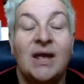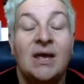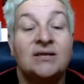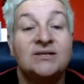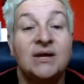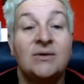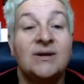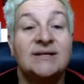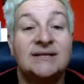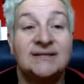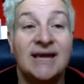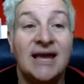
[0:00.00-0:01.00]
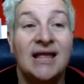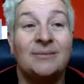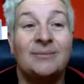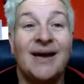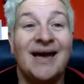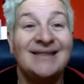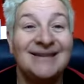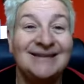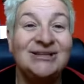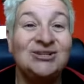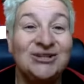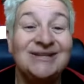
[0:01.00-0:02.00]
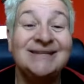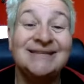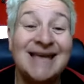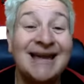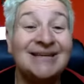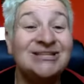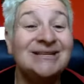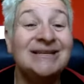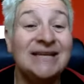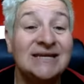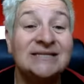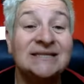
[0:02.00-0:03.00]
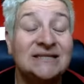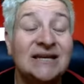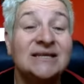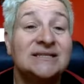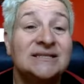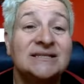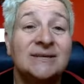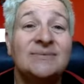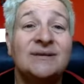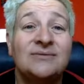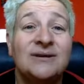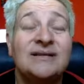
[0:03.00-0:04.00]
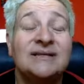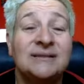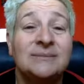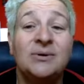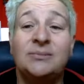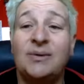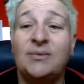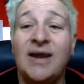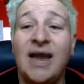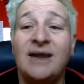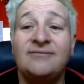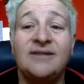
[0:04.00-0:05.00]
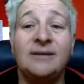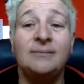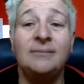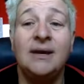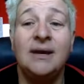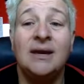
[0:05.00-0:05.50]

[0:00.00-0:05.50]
So does it help? I think the truth is actually, yes, it does. It's something really simple, but we have them